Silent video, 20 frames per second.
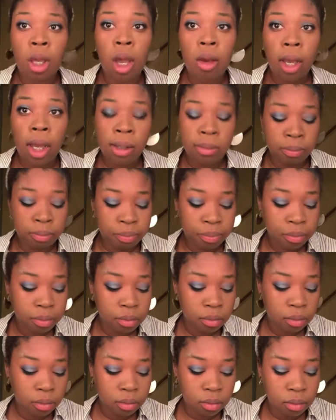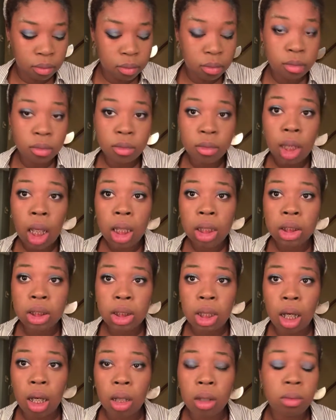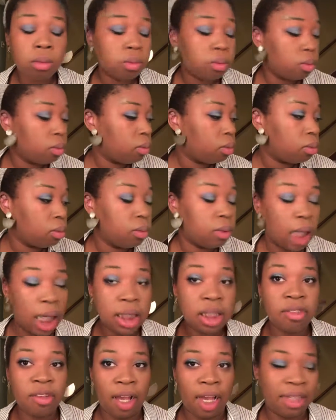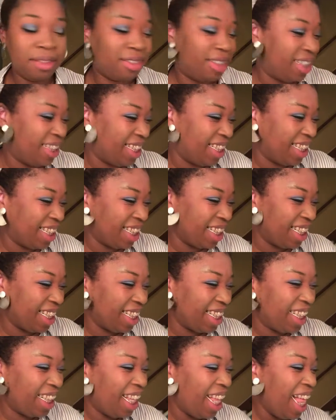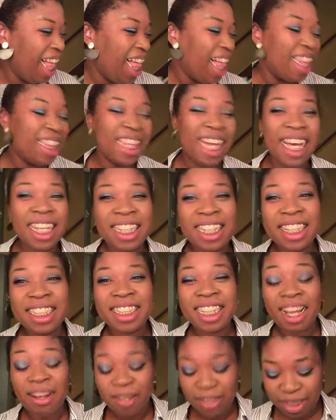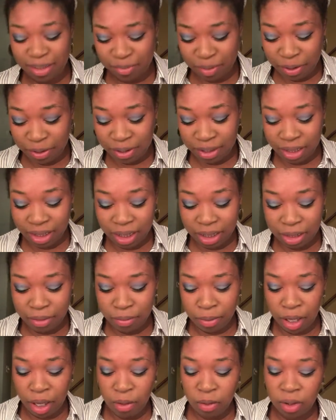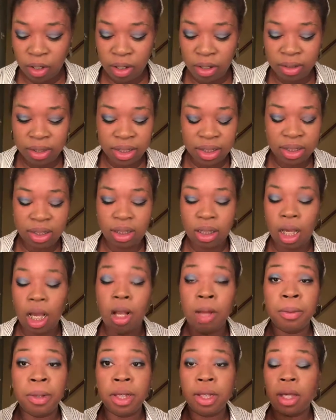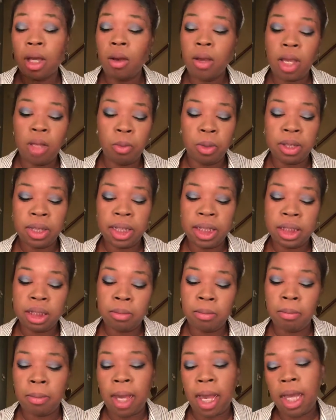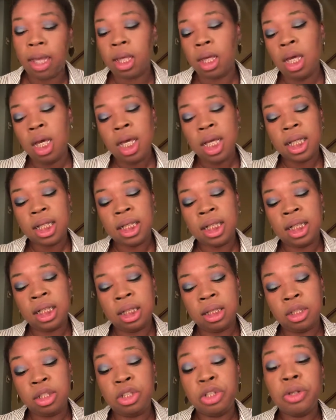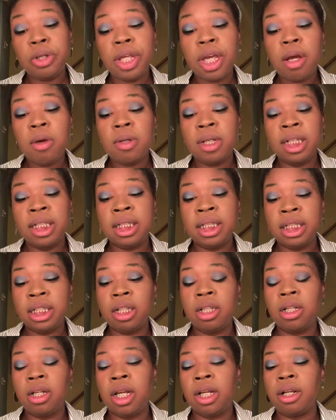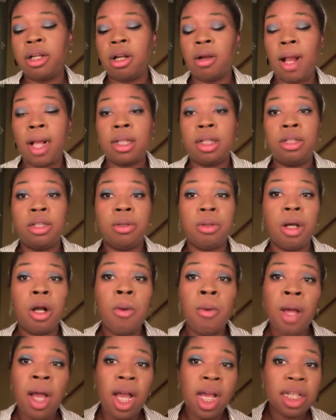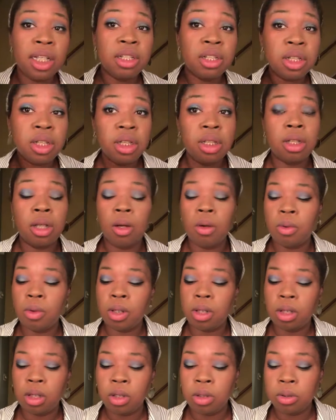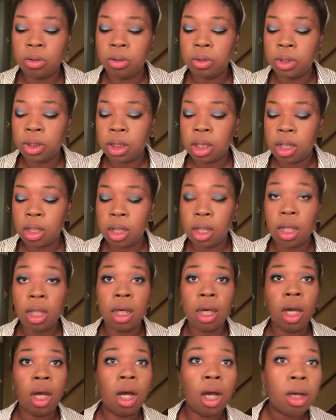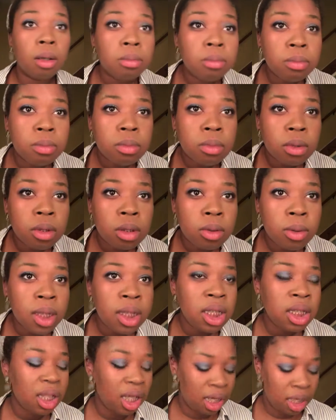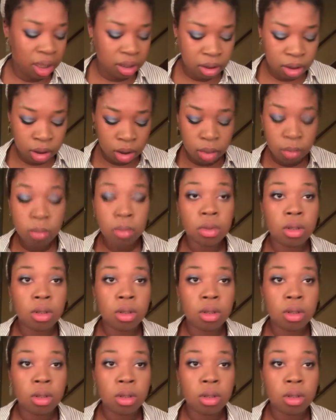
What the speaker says: Okay. So, that's fine. That looks how it's supposed to look in my world. So, I'm gonna go in with this MAC Studio Concealer and Correct Duo. I usually don't use the, do I need to add some?